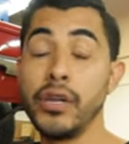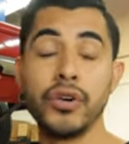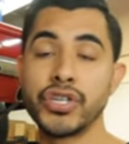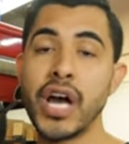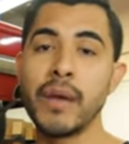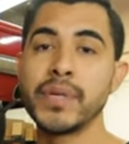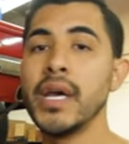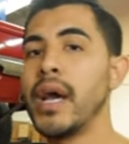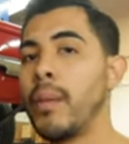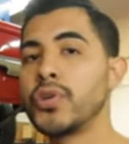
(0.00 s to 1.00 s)
shops,
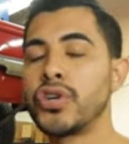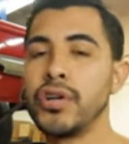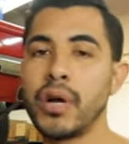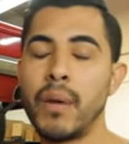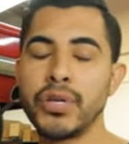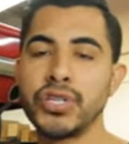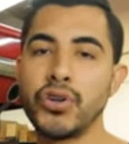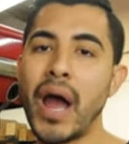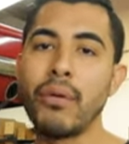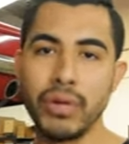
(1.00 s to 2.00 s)
how much is
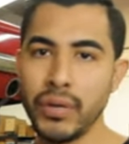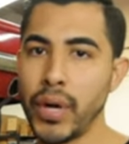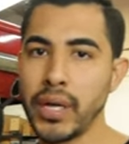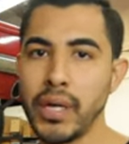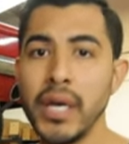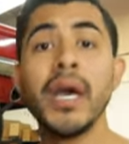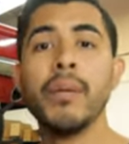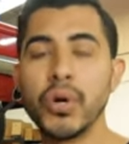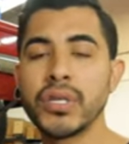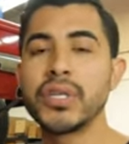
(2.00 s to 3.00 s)
your hourly rate? And
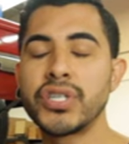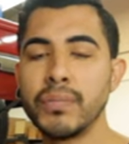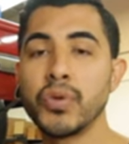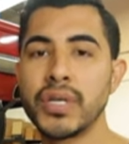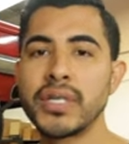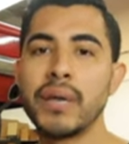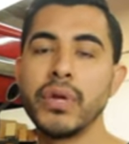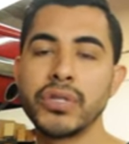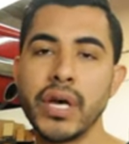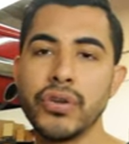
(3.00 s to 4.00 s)
most of the time
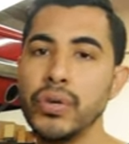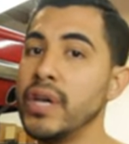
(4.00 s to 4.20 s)
they'll tell you.